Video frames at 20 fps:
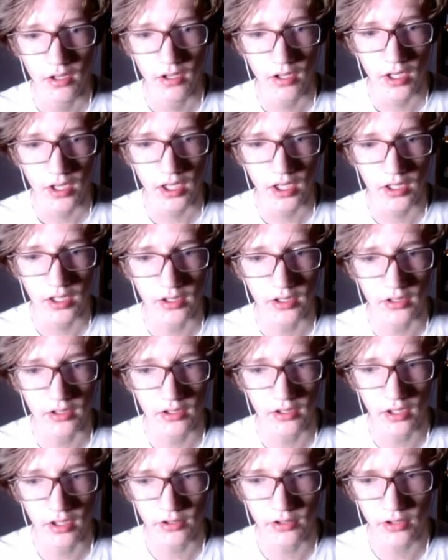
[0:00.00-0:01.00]
And he
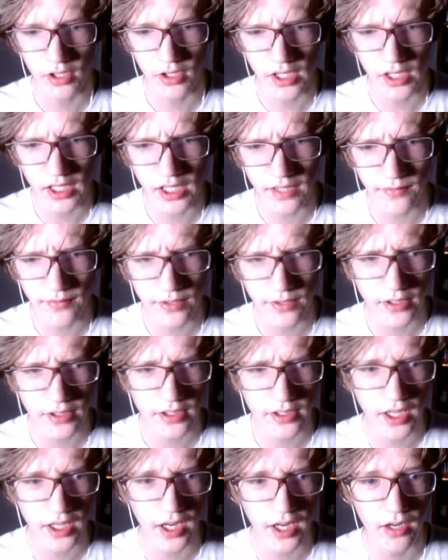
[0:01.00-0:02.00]
doesn't even
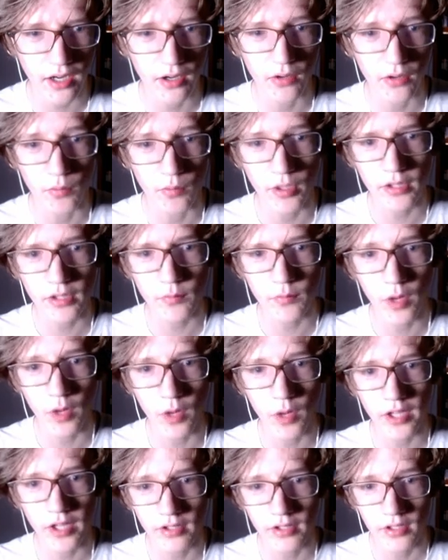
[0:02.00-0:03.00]
care. What?
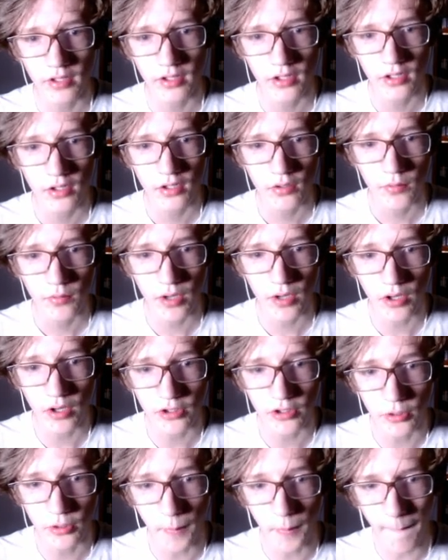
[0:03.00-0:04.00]
What? Where are
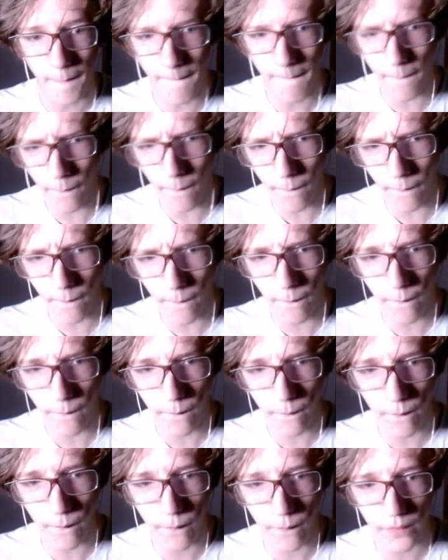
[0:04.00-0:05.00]
you?
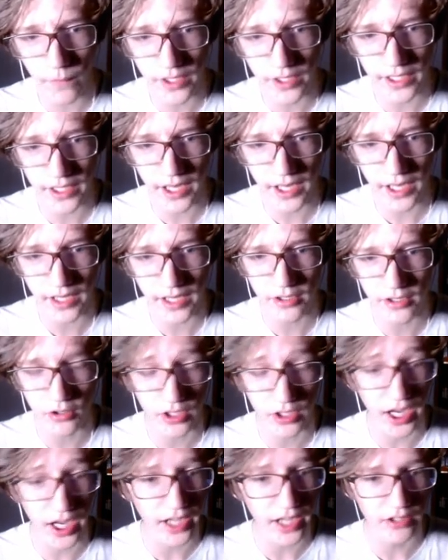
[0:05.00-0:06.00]
Ooh, getting out of here.
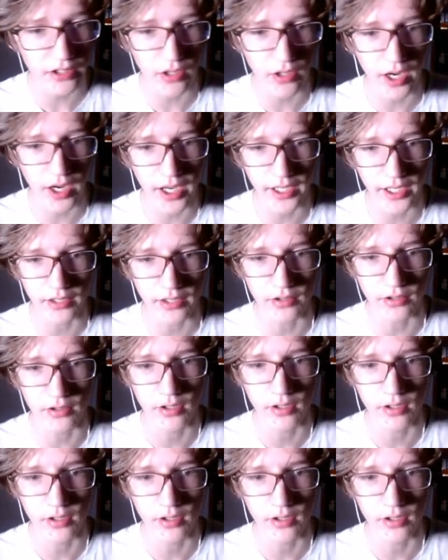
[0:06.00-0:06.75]
God, your eyes.